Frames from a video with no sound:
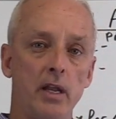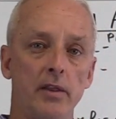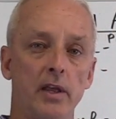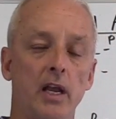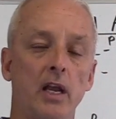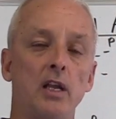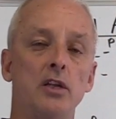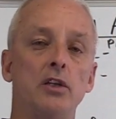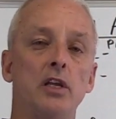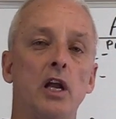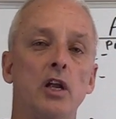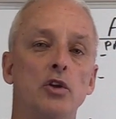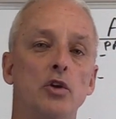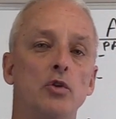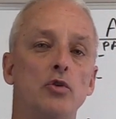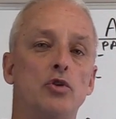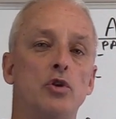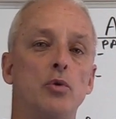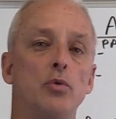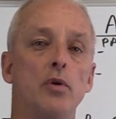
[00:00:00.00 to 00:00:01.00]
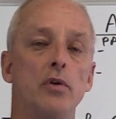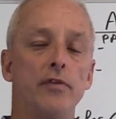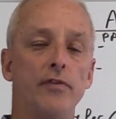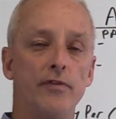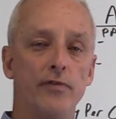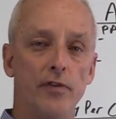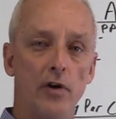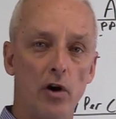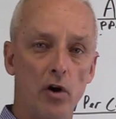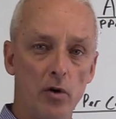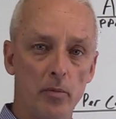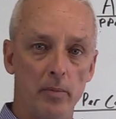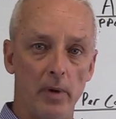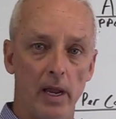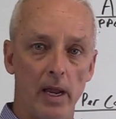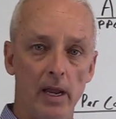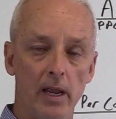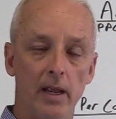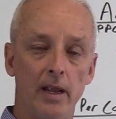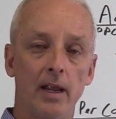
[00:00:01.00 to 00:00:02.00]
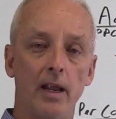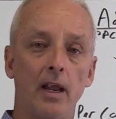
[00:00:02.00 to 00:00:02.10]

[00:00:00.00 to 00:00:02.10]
they continued to refer me